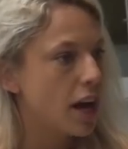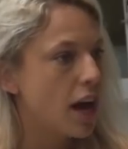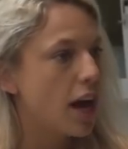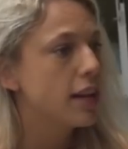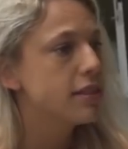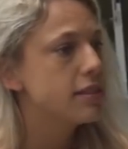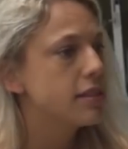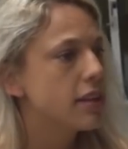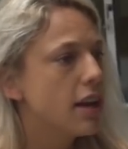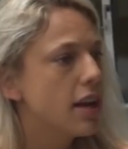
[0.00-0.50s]

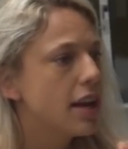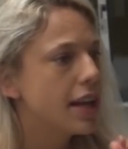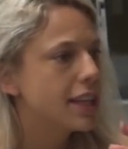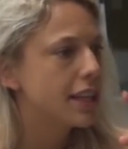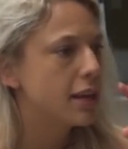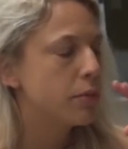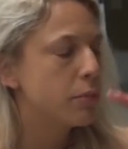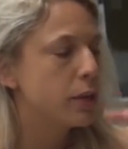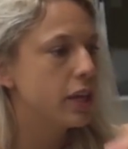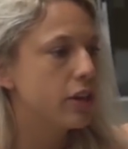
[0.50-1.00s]
thoughts.
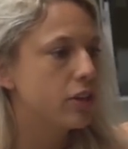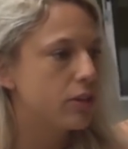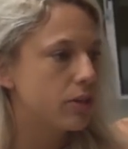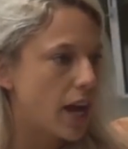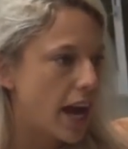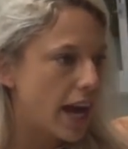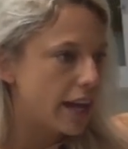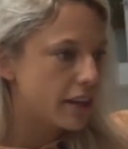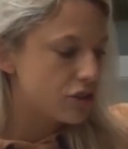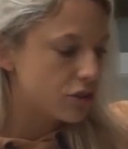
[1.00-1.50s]
Then we
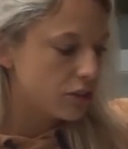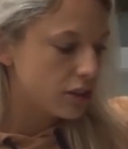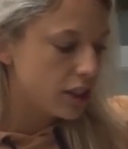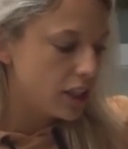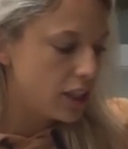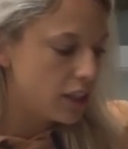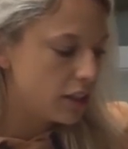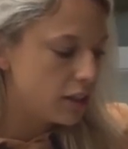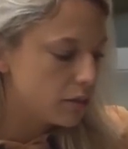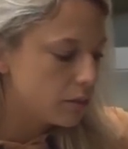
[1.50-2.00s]

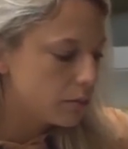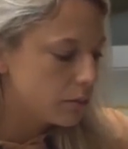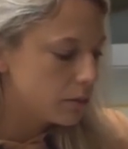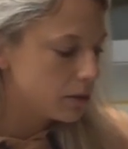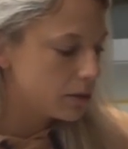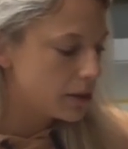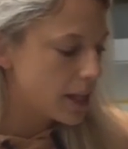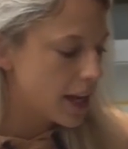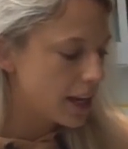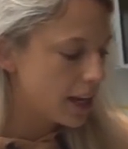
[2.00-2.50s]
gradually
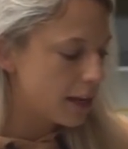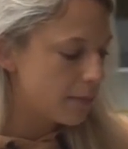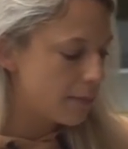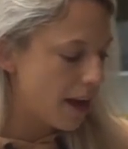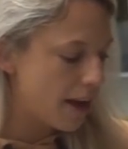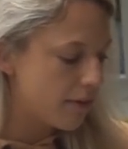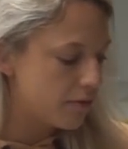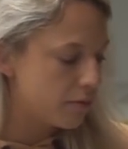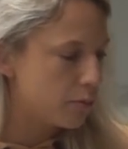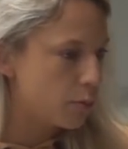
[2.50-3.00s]
will let him
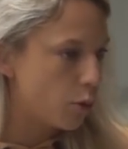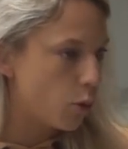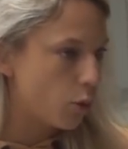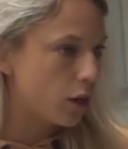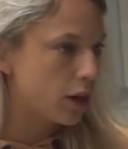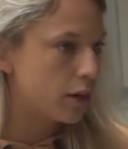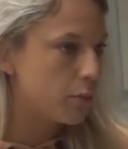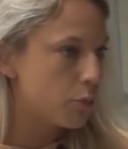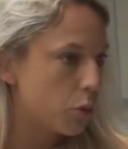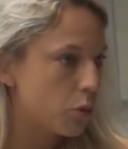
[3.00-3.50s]
have
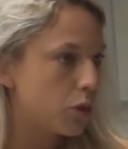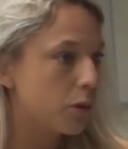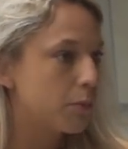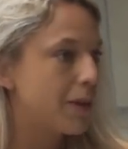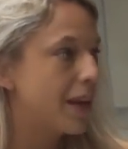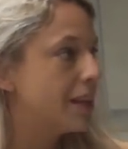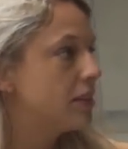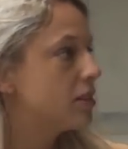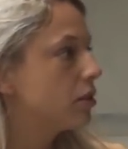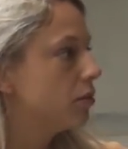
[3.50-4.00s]
more and more
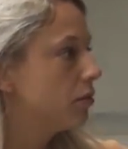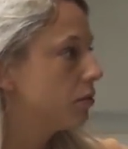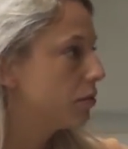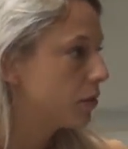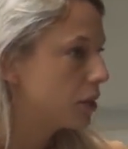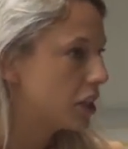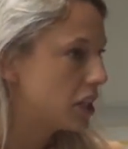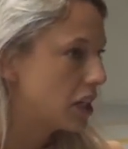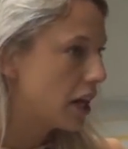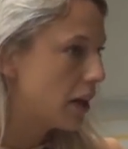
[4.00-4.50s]
mental
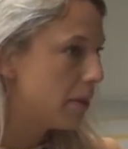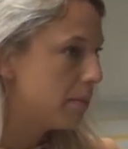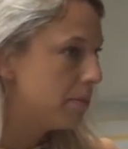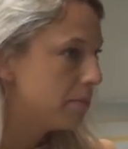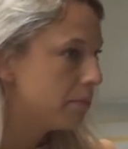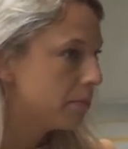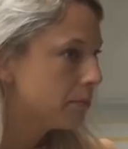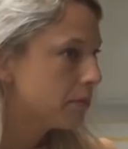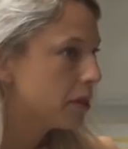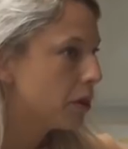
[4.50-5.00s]

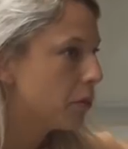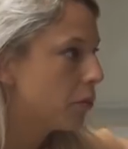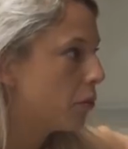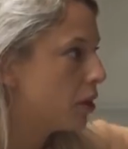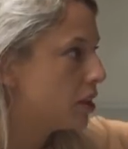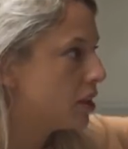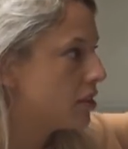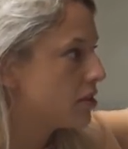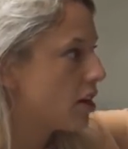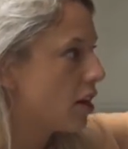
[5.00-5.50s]
freedom
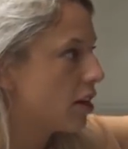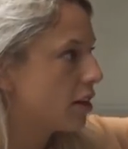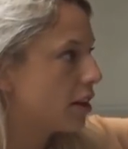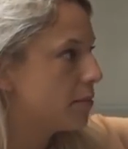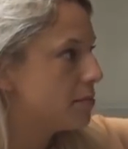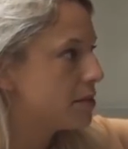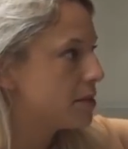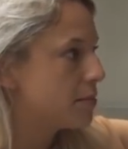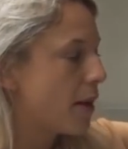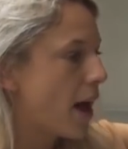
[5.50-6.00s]
when a dog
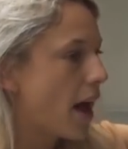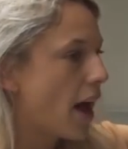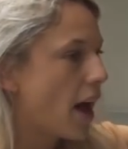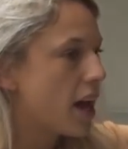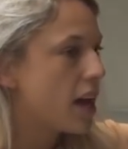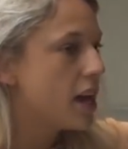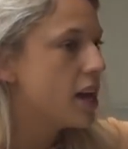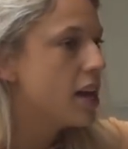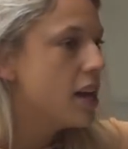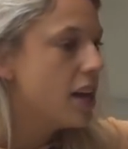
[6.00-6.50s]
comes
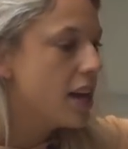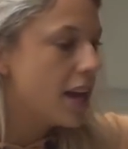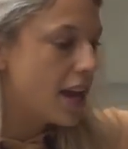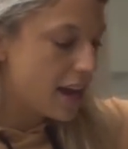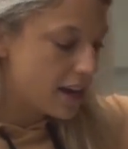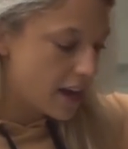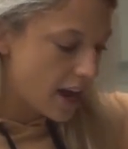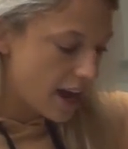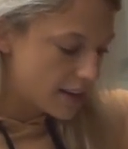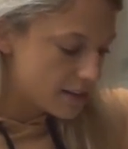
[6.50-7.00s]
by.
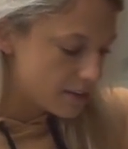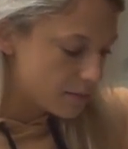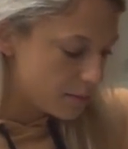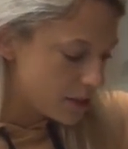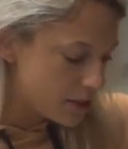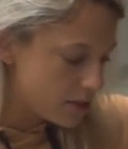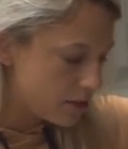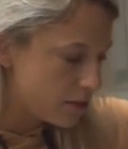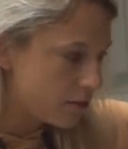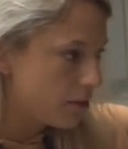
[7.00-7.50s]
And as
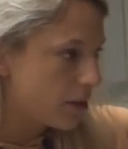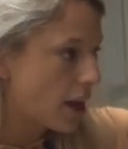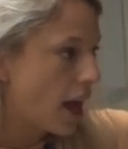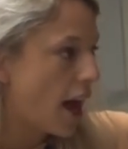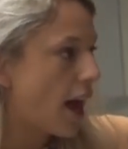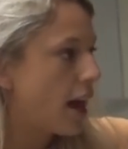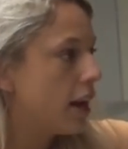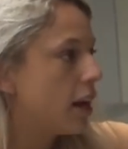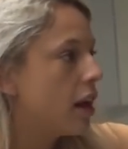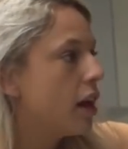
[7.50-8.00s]
we do
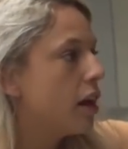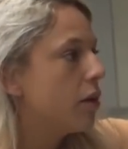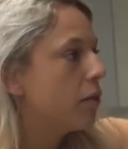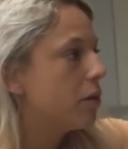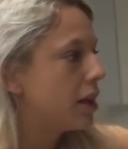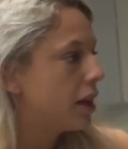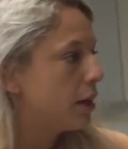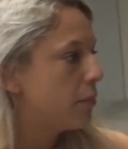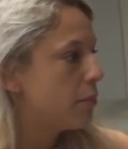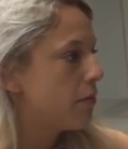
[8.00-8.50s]
that,
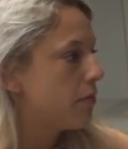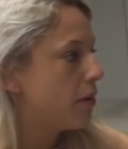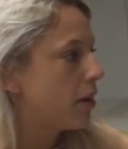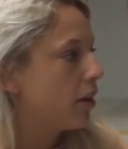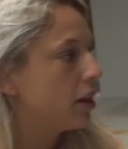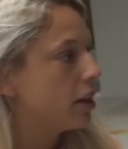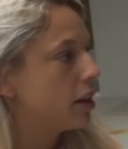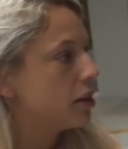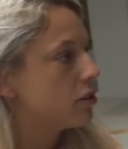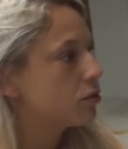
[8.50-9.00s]
we keep it
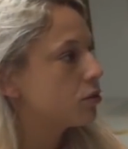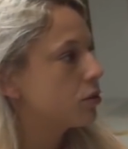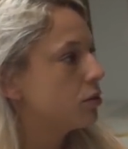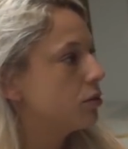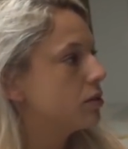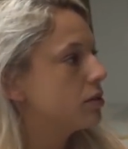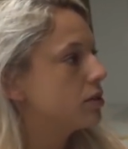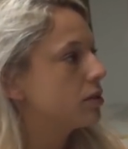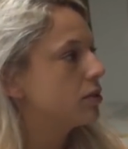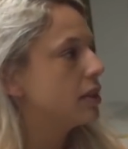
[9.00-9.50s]
very
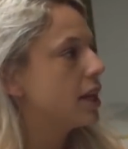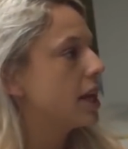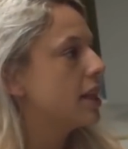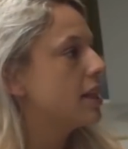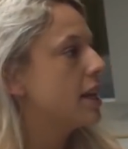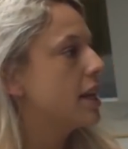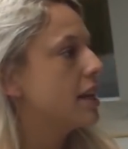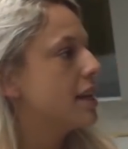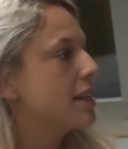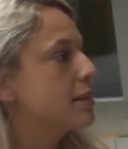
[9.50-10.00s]
controlled, so
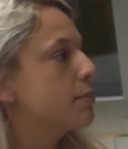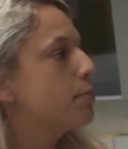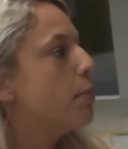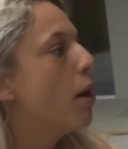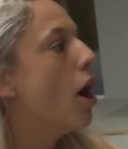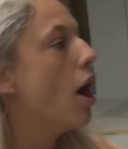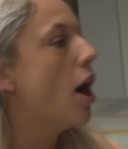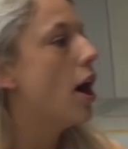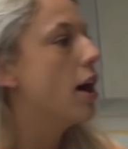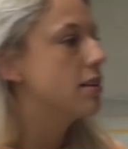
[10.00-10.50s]
that then it's
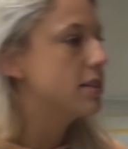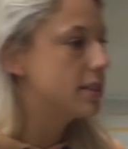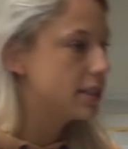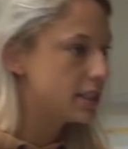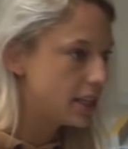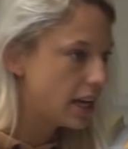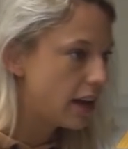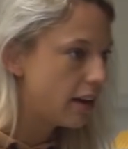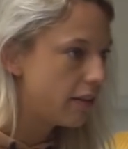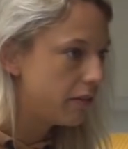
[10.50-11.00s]

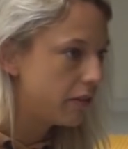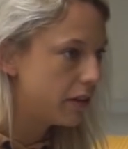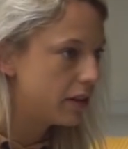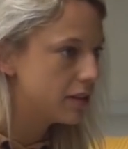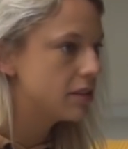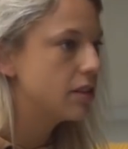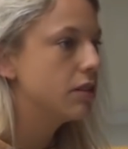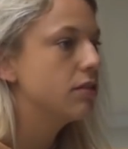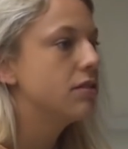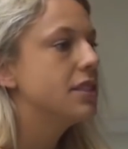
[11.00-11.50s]
positive
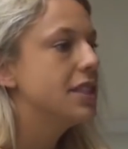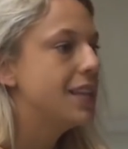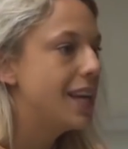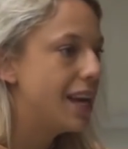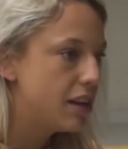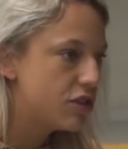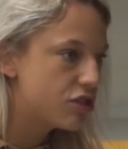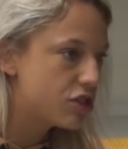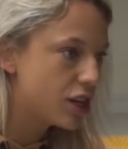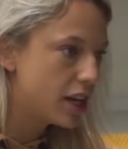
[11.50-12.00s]

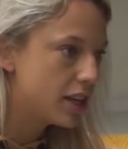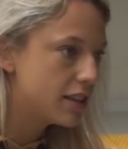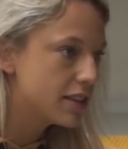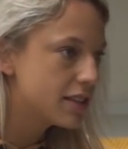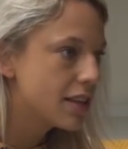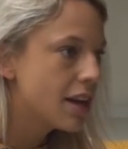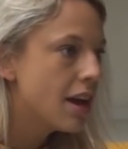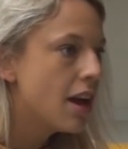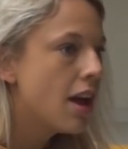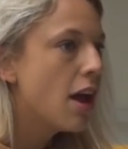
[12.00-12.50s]

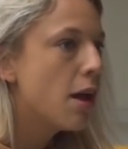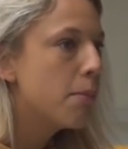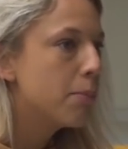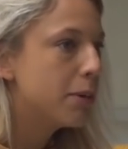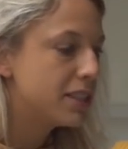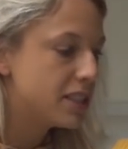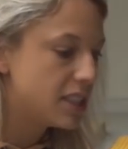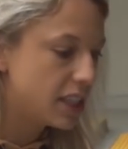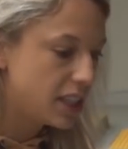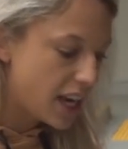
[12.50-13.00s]
associations.
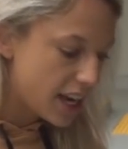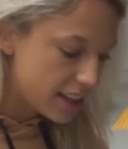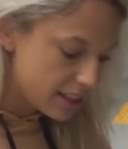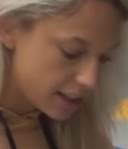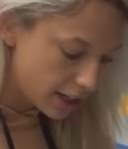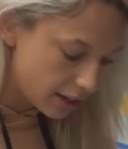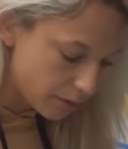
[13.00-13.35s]
But to get